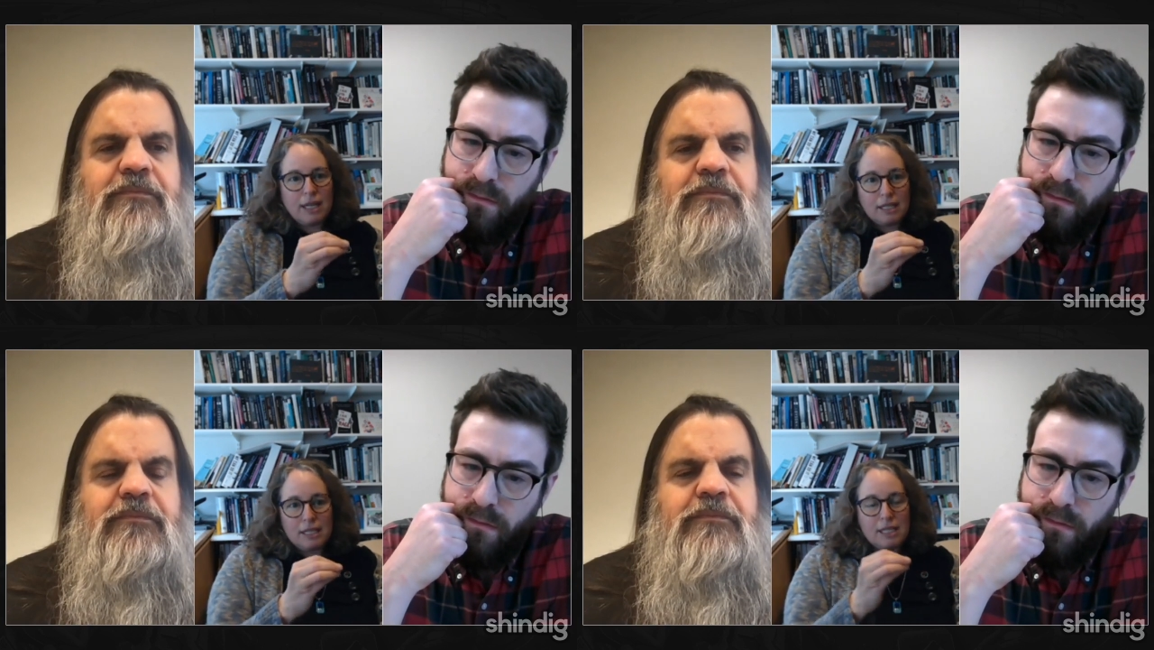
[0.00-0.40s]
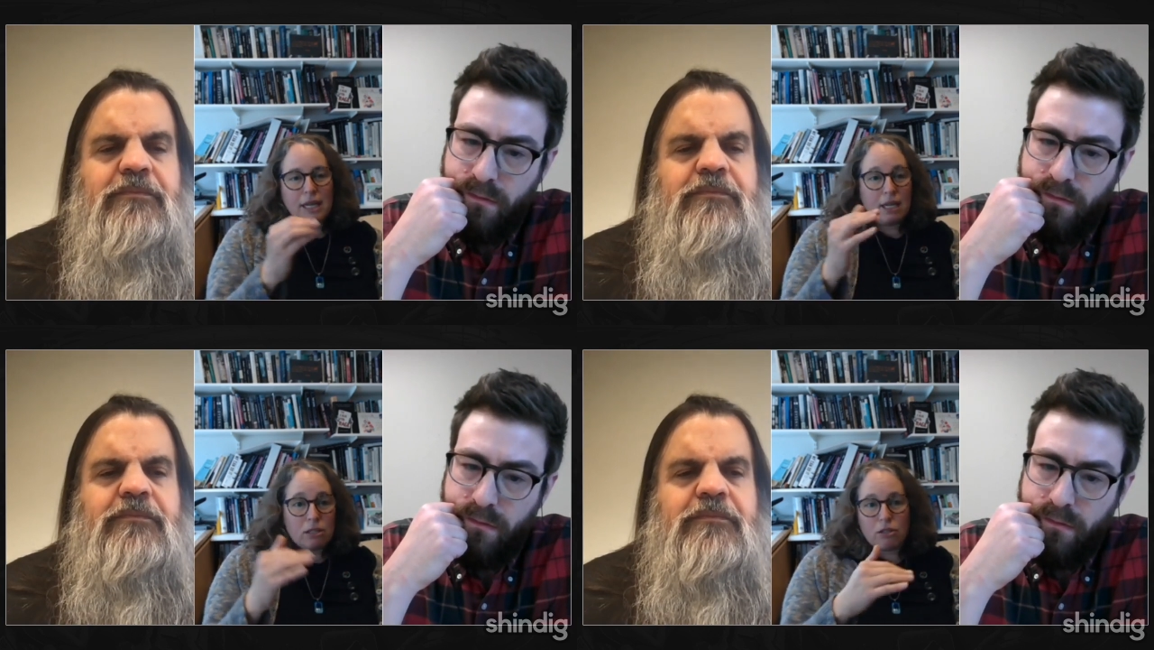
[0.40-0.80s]
Speaker 1: say, a
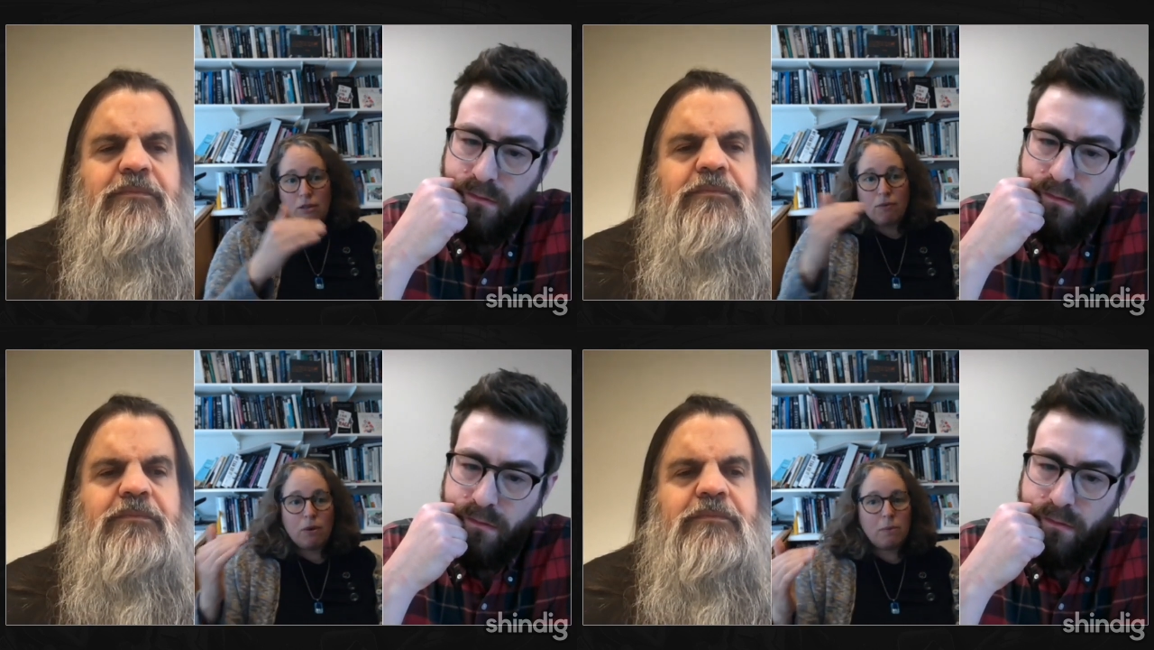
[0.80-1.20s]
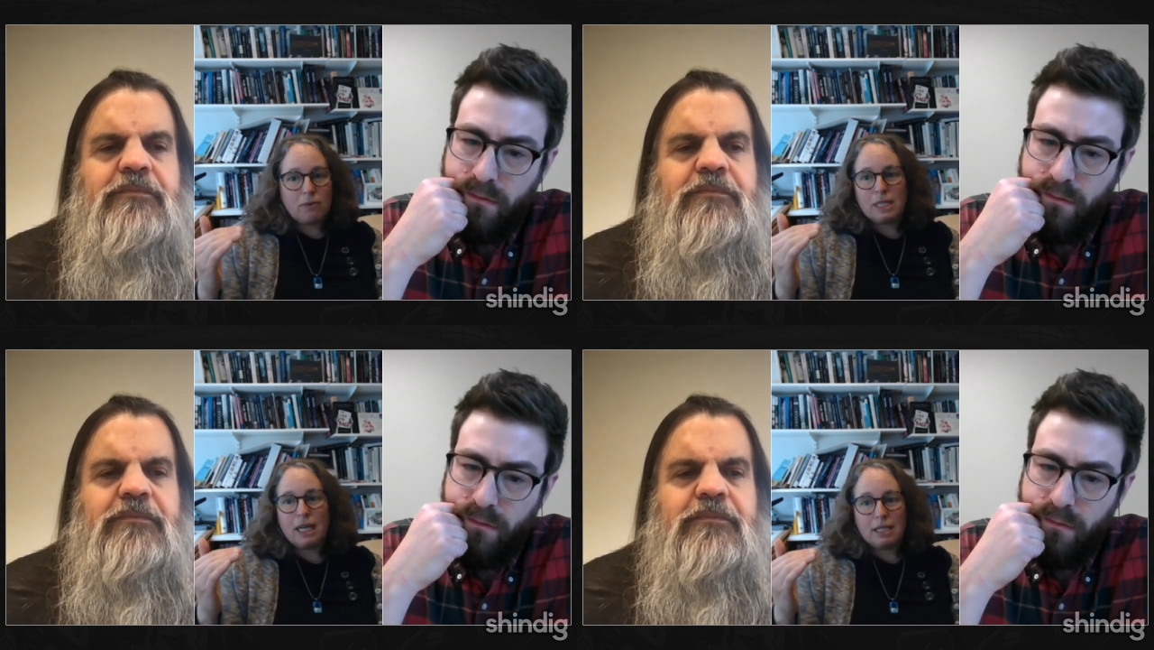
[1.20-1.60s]
certain form of
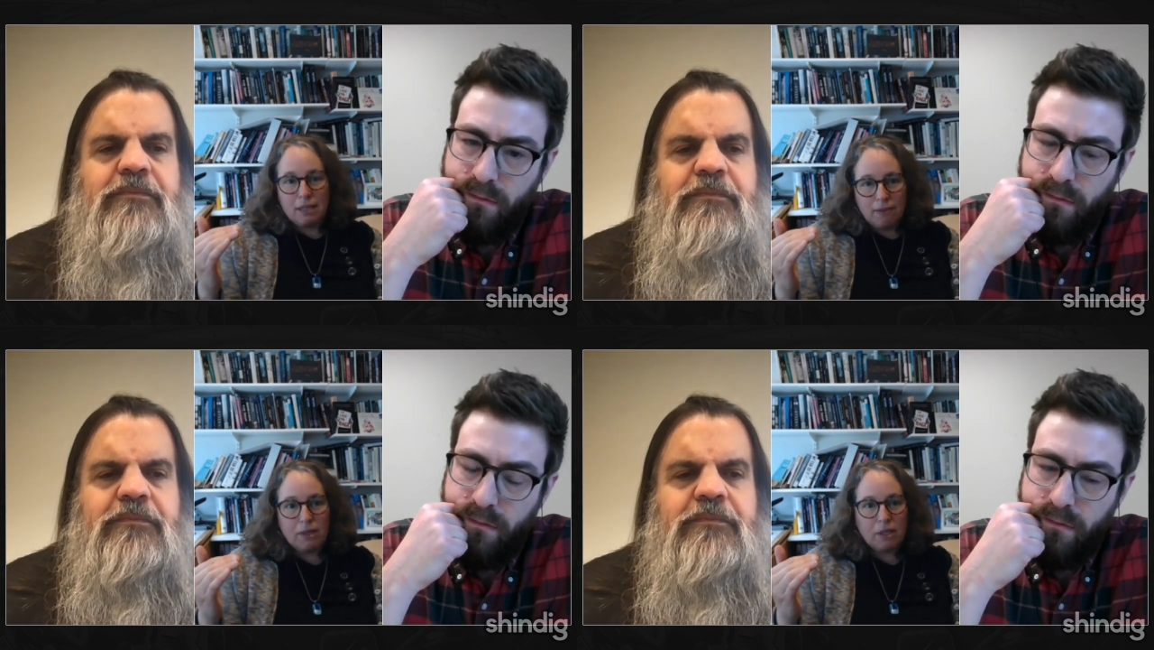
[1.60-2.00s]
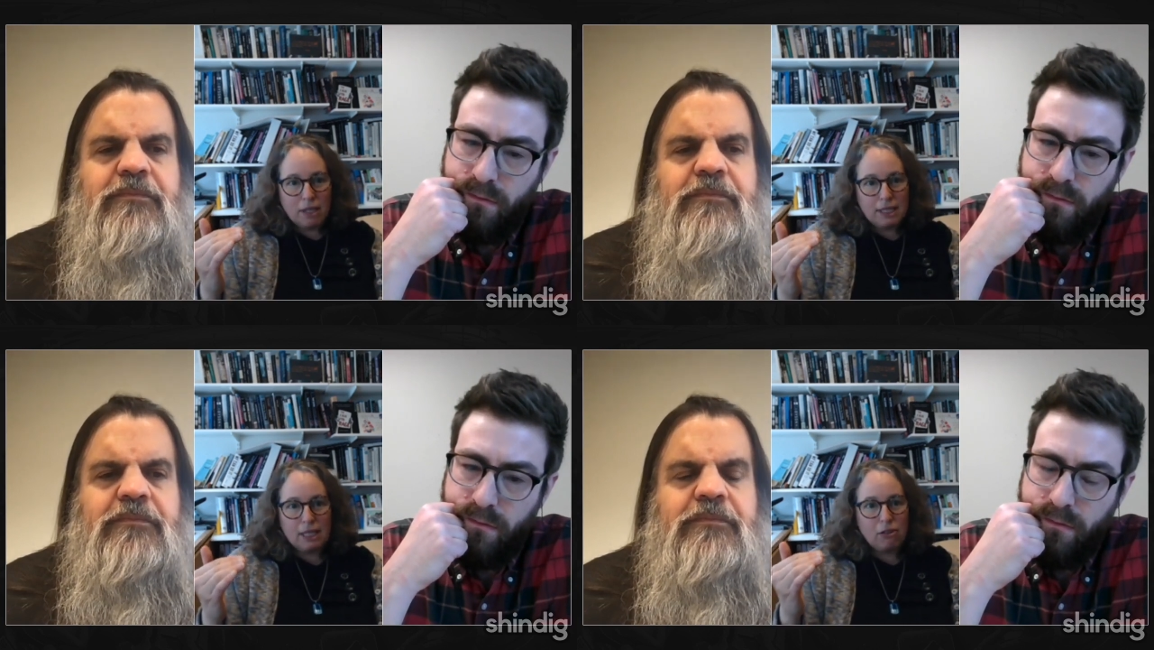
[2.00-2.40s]
scientific
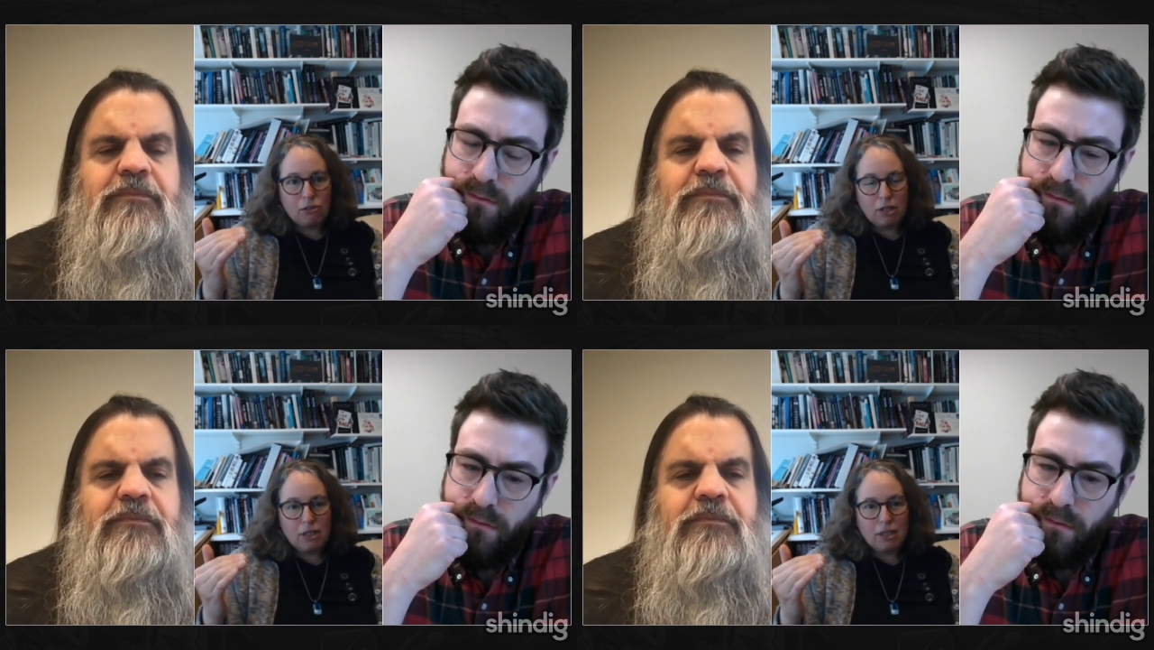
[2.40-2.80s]
causation,